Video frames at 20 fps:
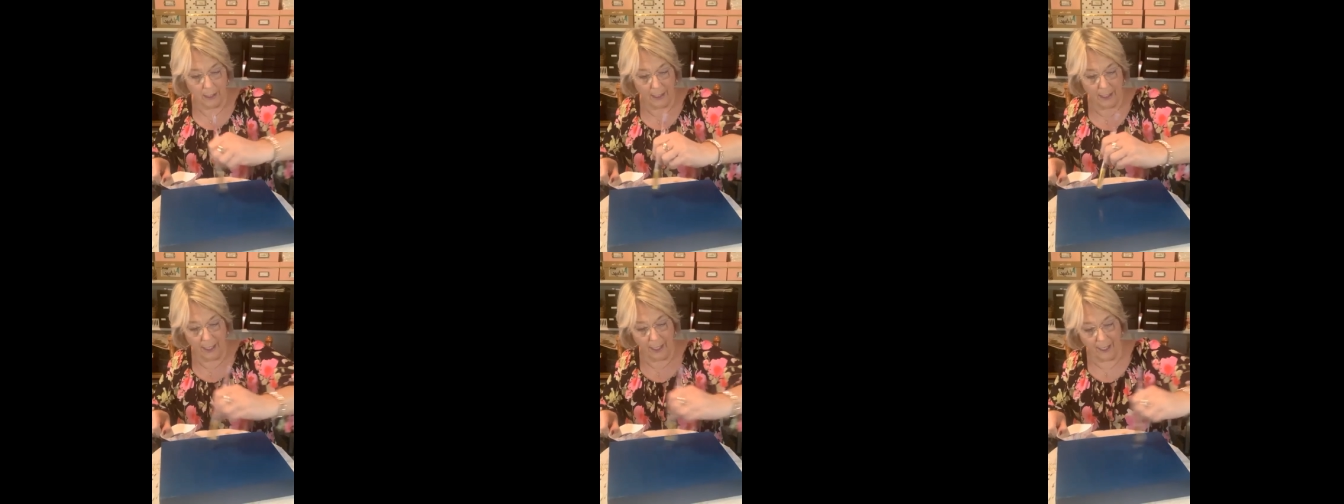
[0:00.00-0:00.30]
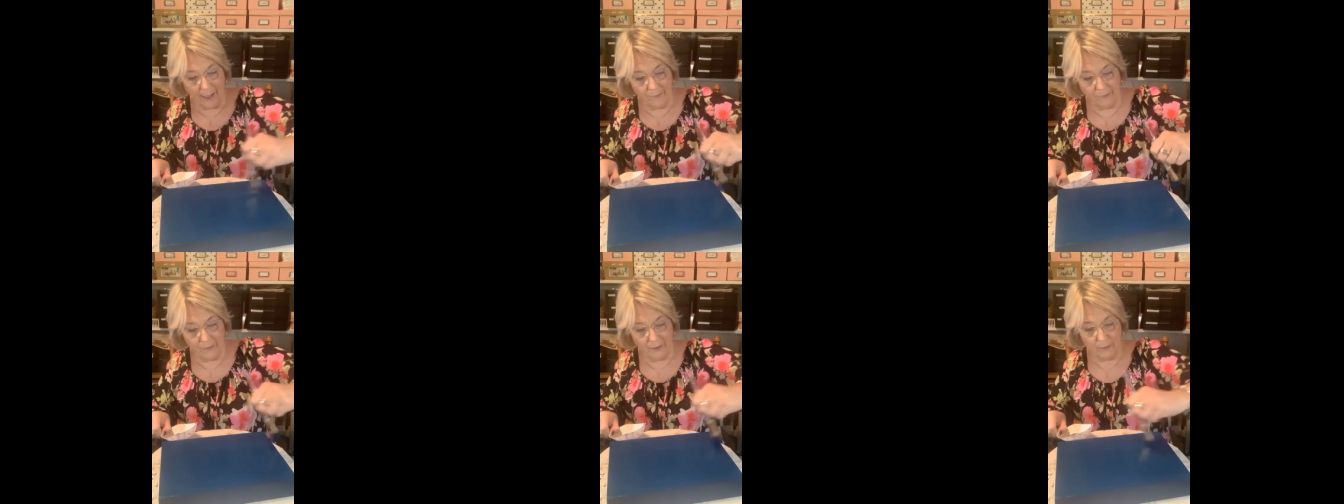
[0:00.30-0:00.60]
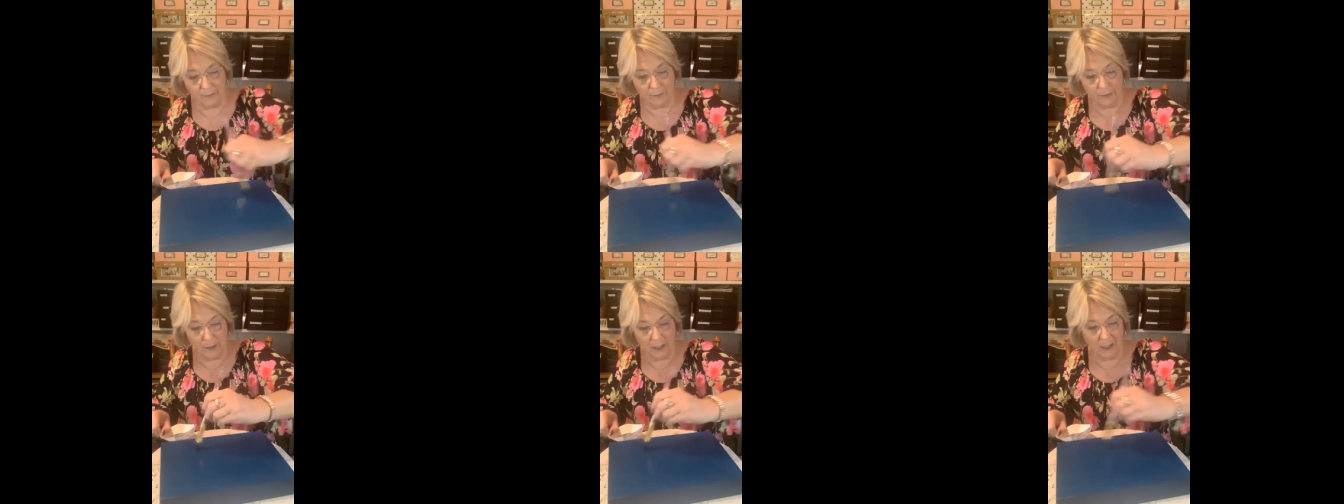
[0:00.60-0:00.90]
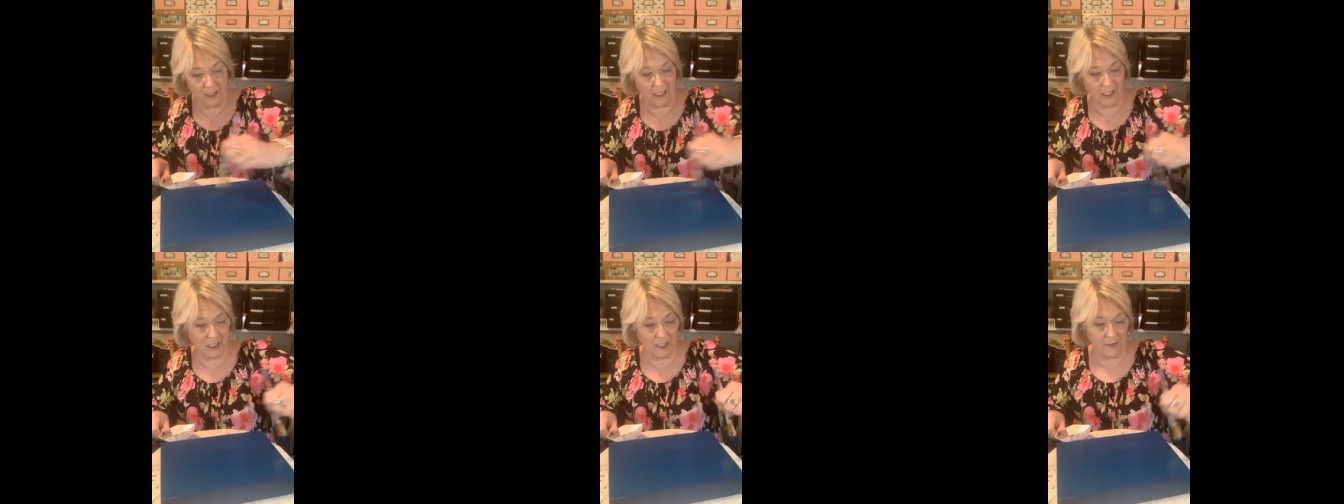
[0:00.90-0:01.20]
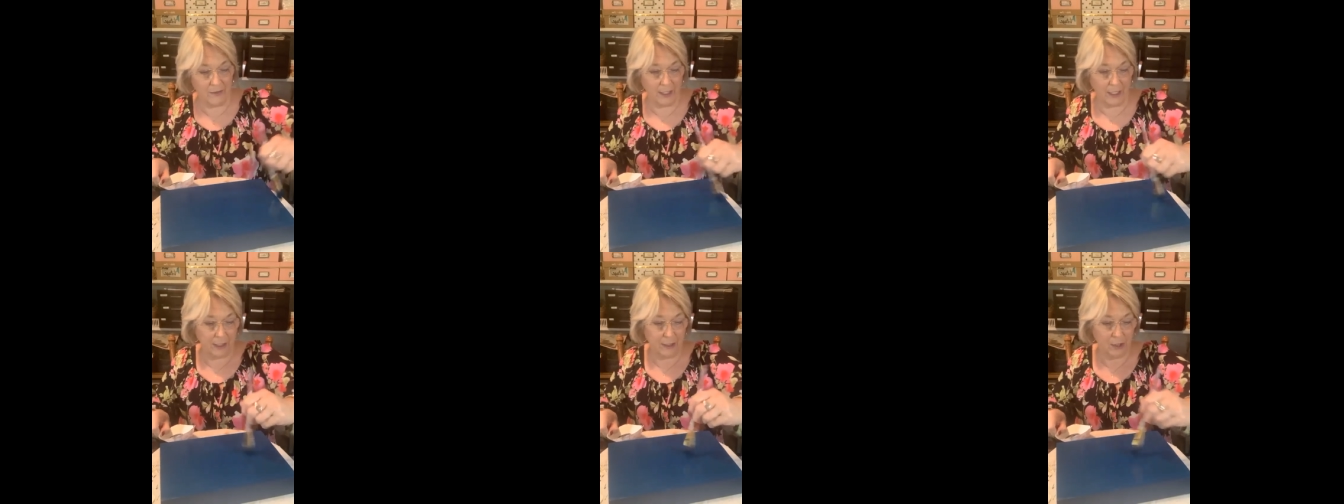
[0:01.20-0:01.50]
and I haven't done
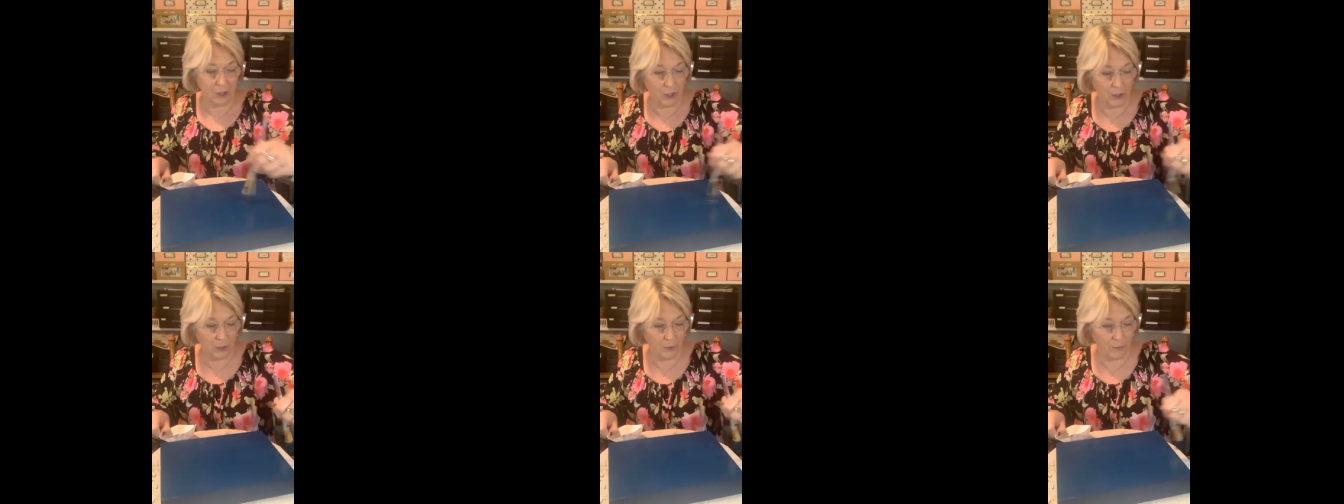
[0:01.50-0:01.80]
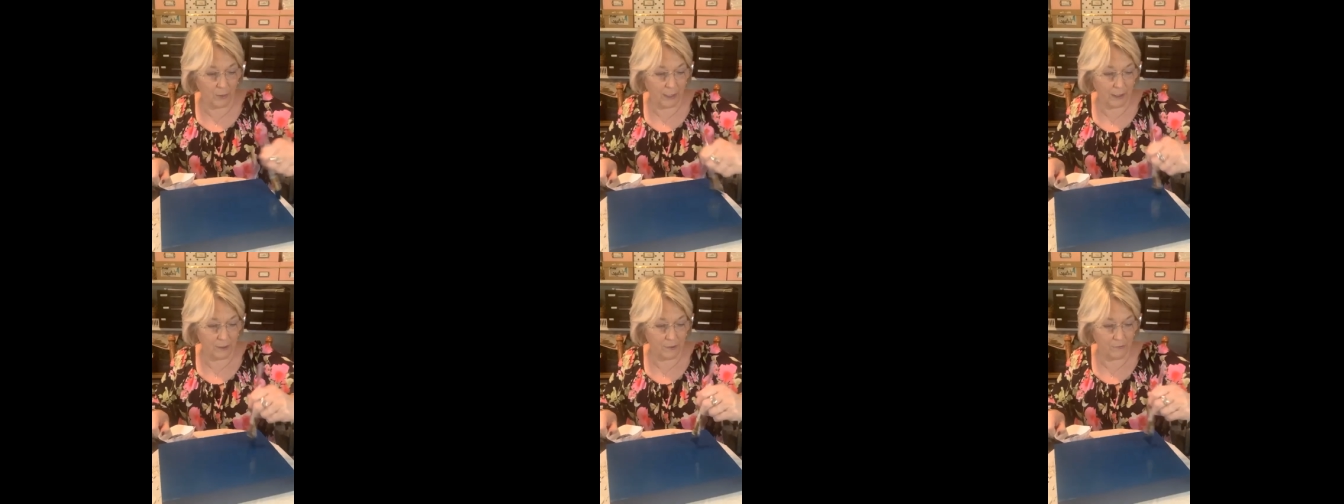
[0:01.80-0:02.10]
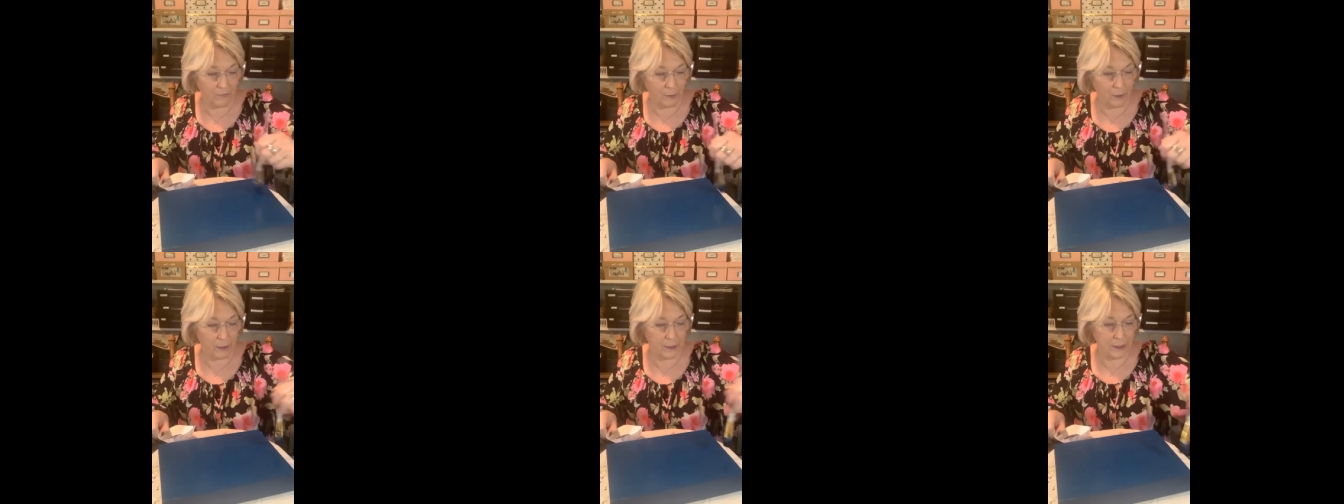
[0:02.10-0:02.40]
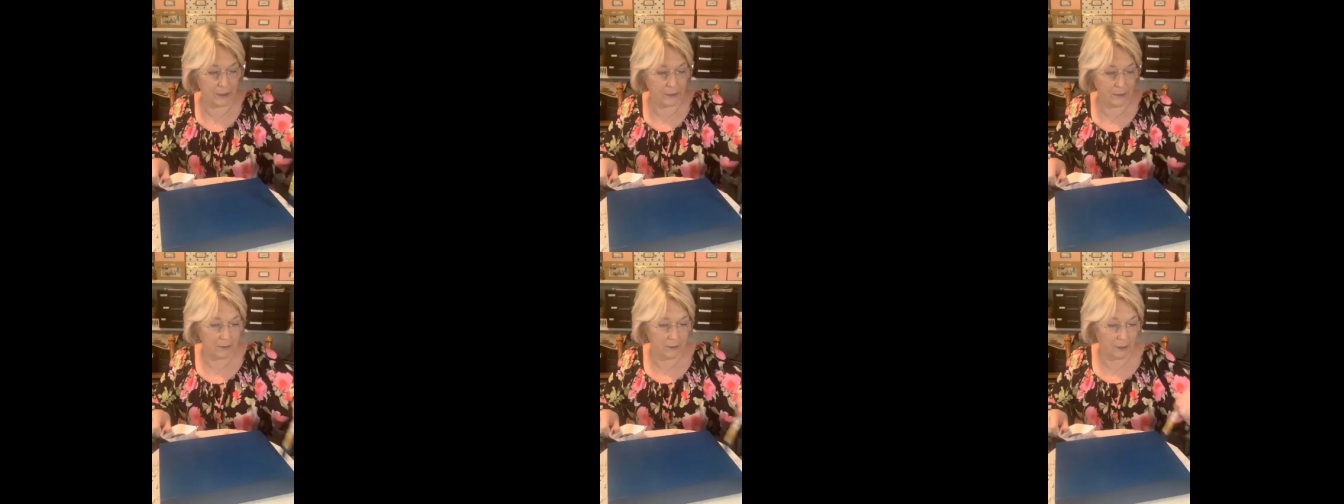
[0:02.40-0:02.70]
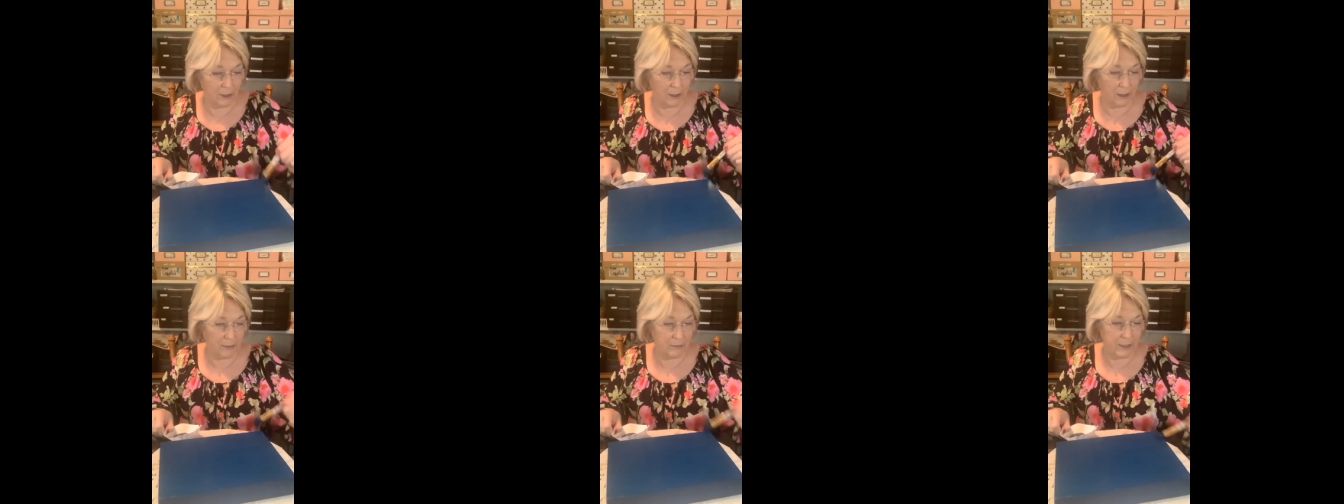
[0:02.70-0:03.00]
anything to it as far as,
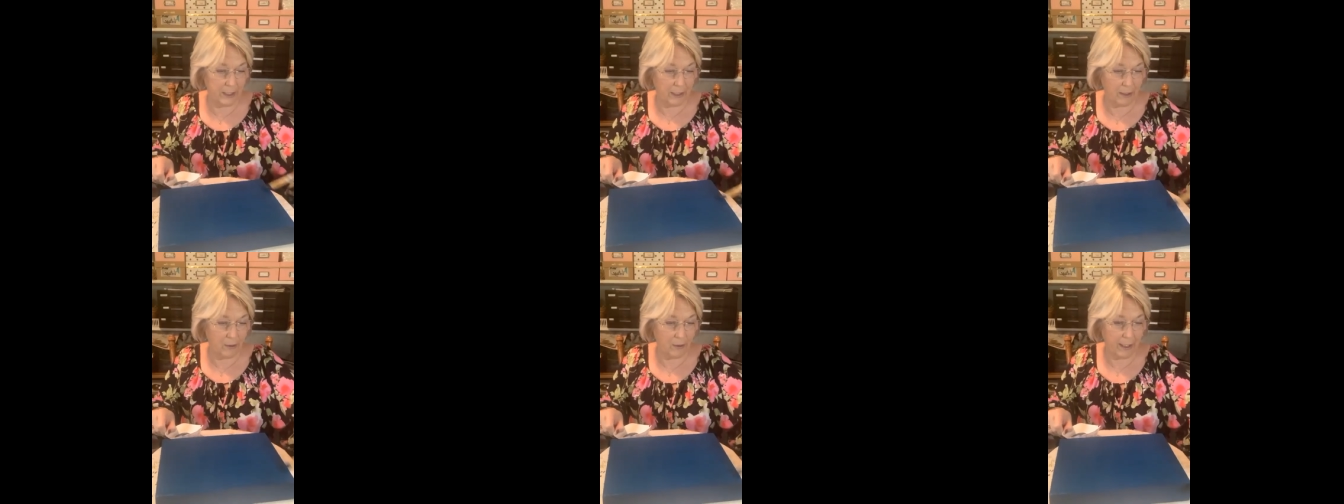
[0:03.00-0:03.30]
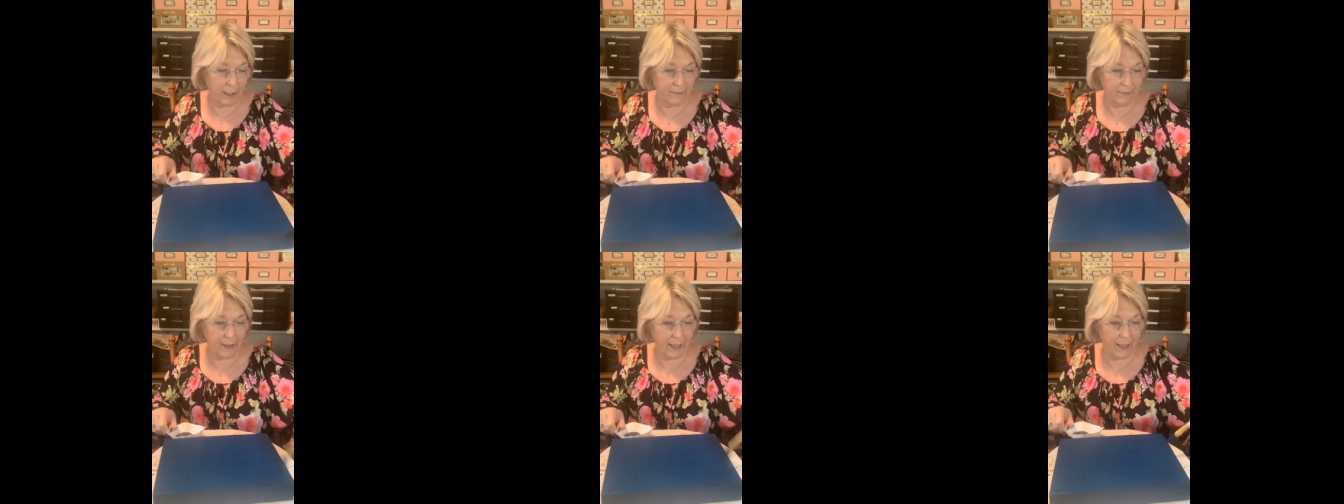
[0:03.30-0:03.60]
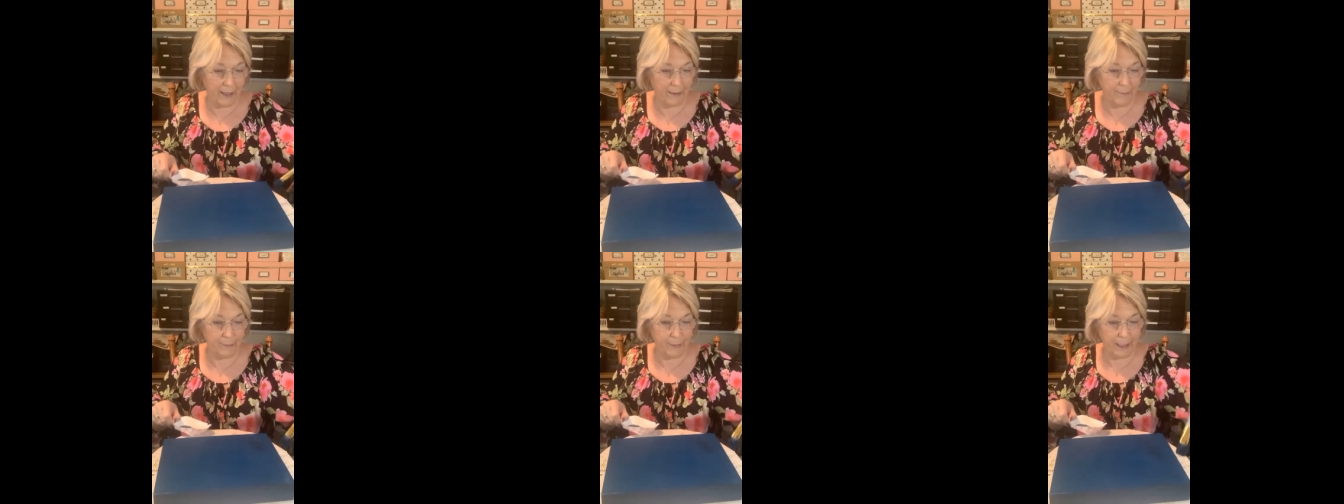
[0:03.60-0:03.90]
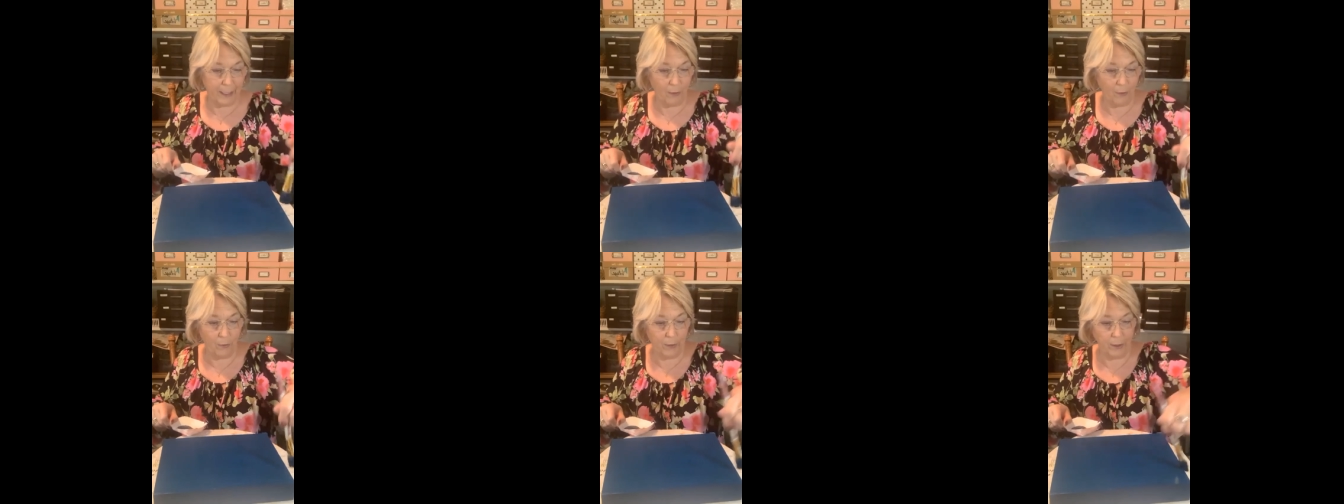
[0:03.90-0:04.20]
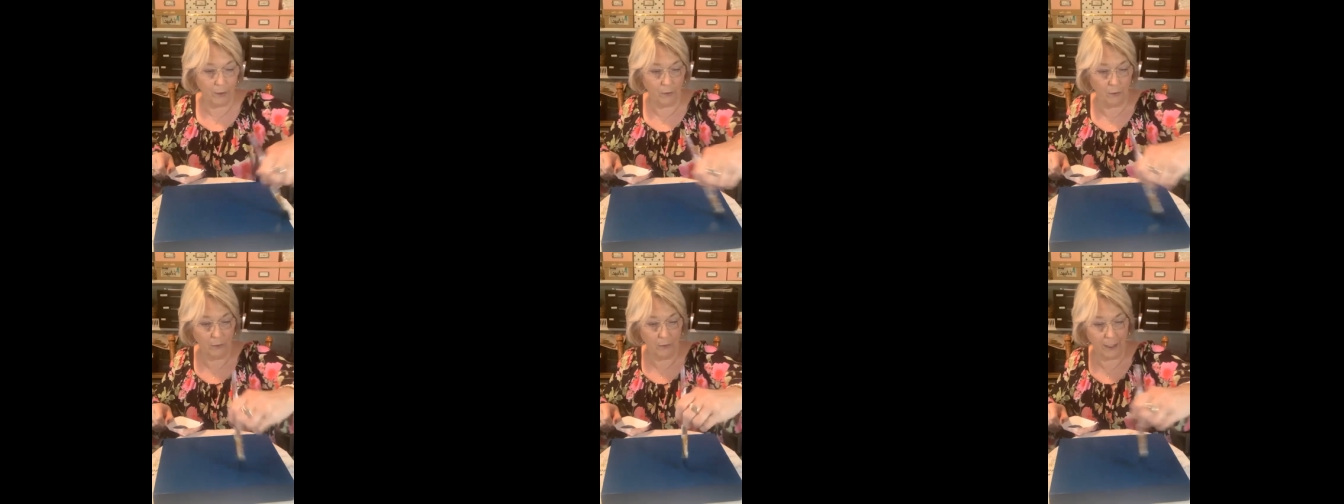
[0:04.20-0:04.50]
you know, decorating that, but I
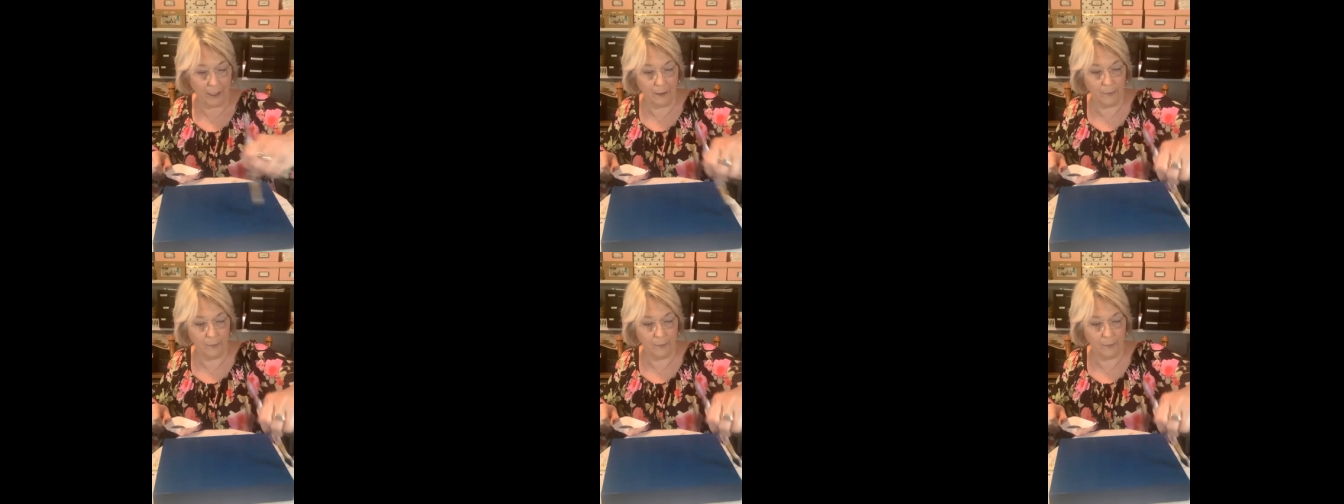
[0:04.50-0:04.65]
will.